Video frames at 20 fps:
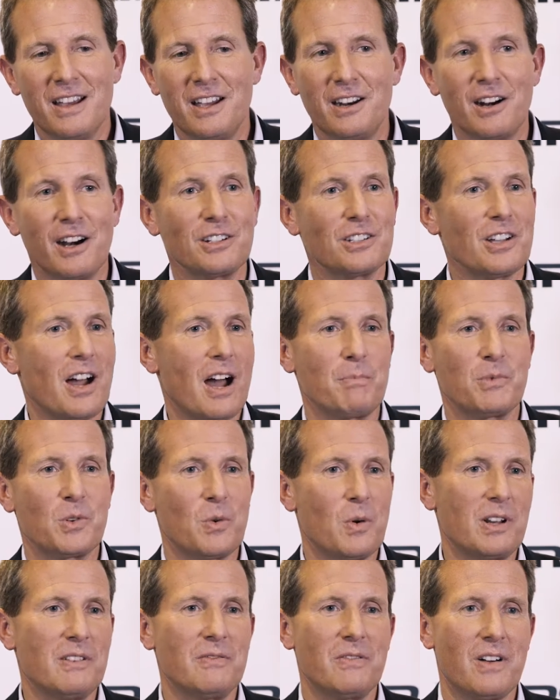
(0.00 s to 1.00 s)
in our top
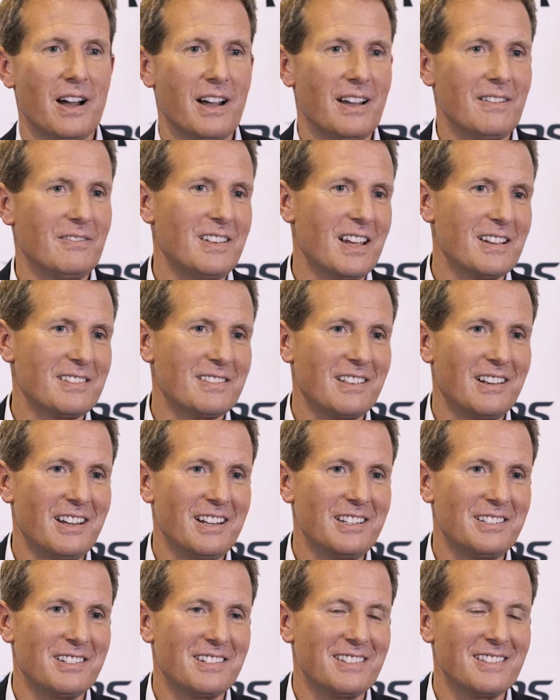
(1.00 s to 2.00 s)
25
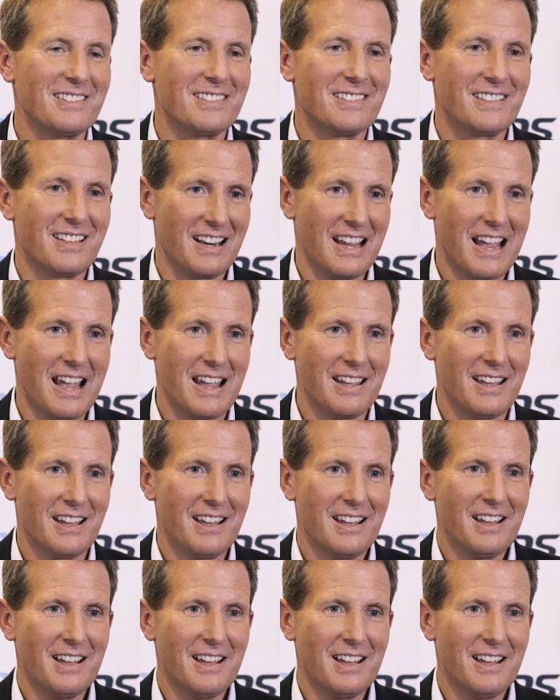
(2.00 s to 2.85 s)
destinations today